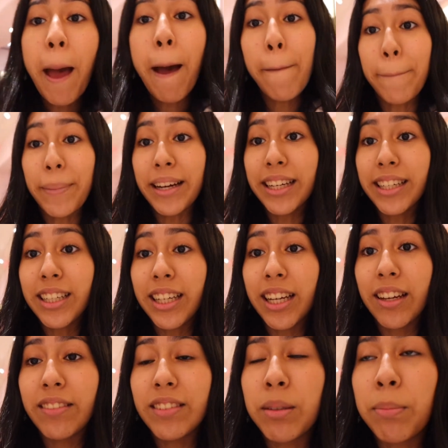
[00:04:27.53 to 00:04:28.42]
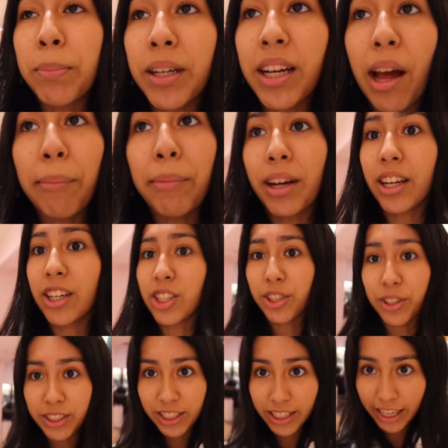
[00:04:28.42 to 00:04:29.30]
I'm buying your gift, but I'm not gonna
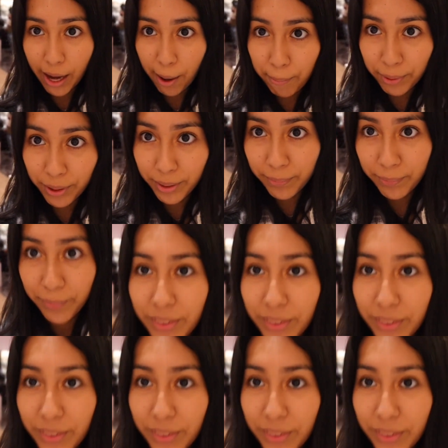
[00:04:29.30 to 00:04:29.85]
show it to the camera.